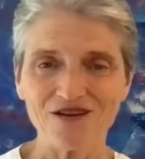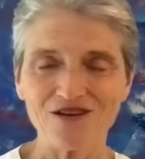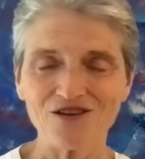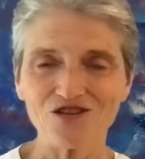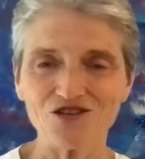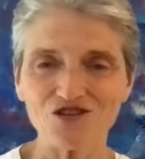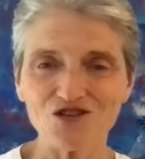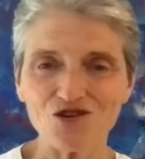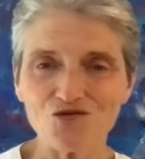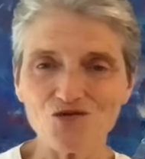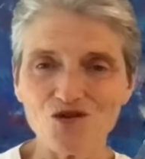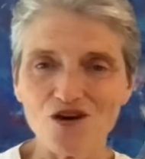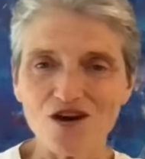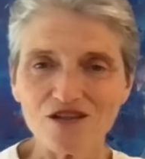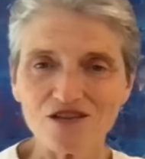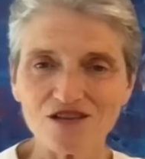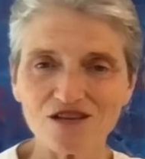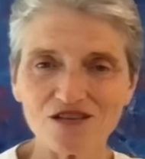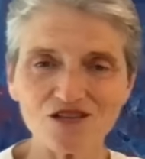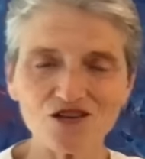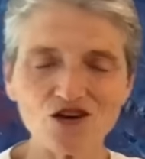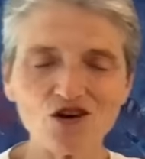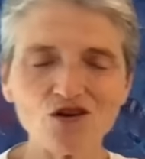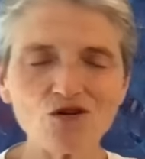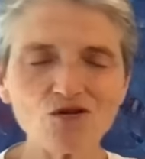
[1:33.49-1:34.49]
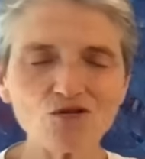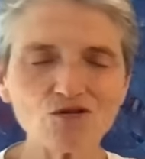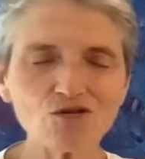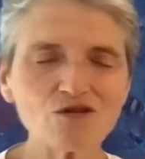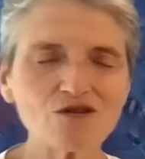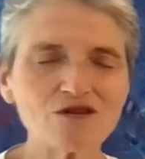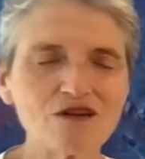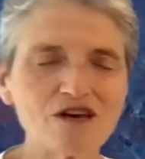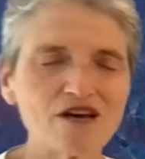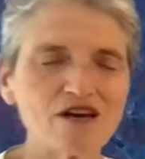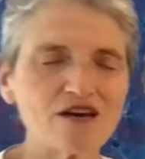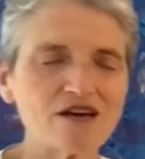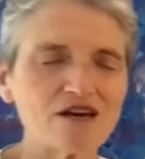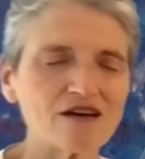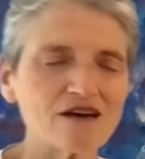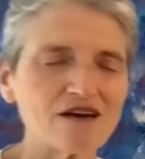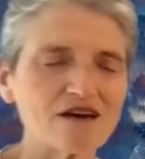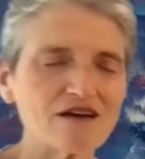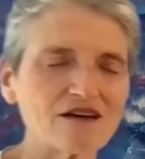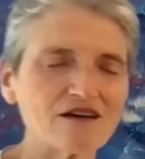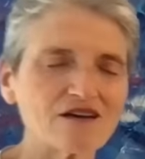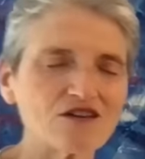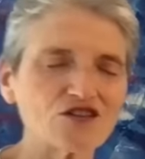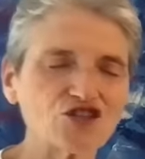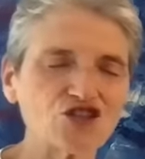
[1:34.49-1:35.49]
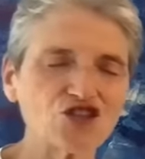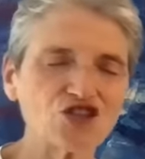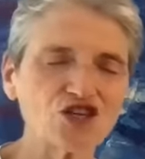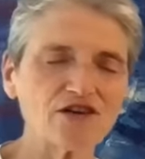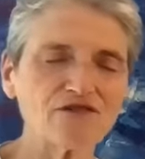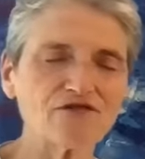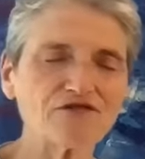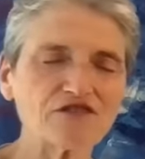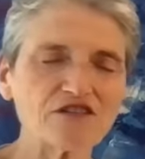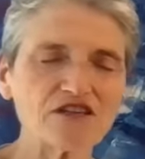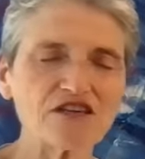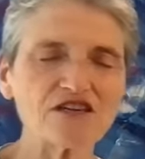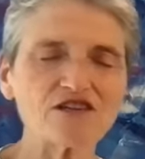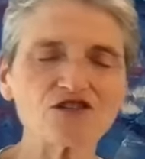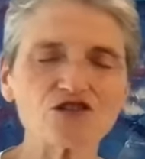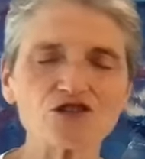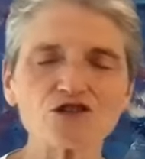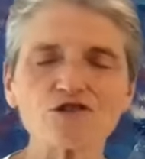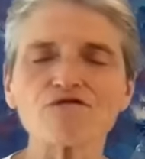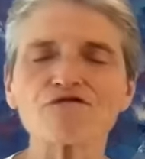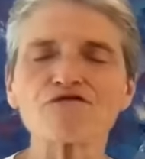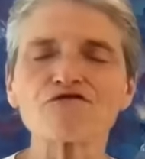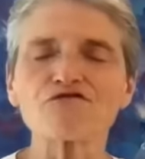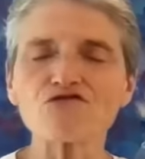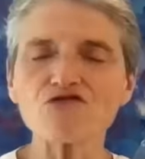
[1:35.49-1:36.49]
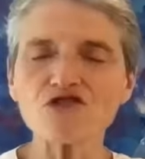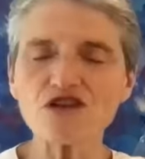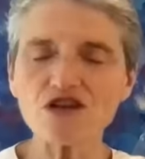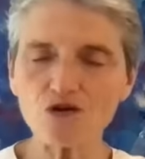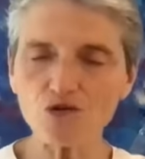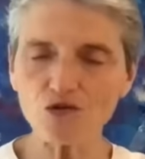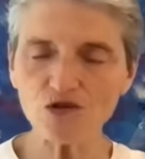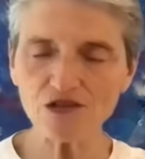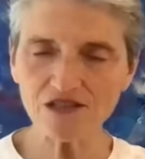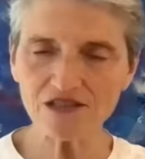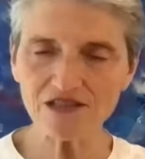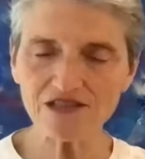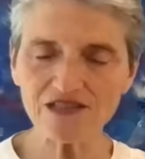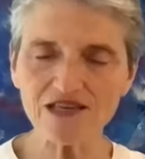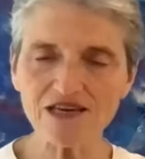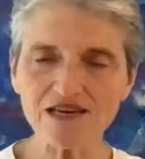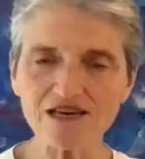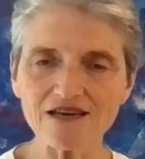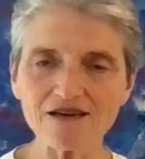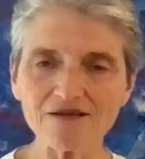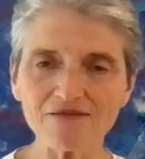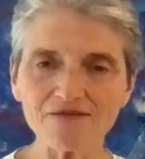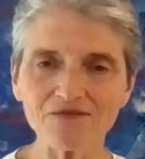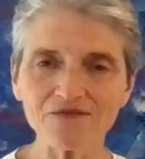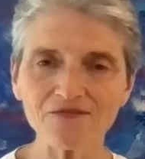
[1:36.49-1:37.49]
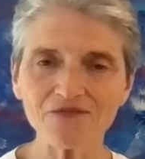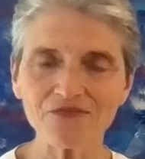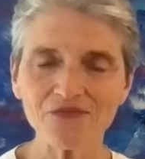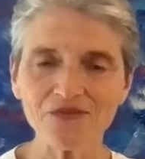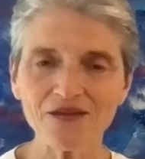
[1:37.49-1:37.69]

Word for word: So, this whole uh, shift into frequency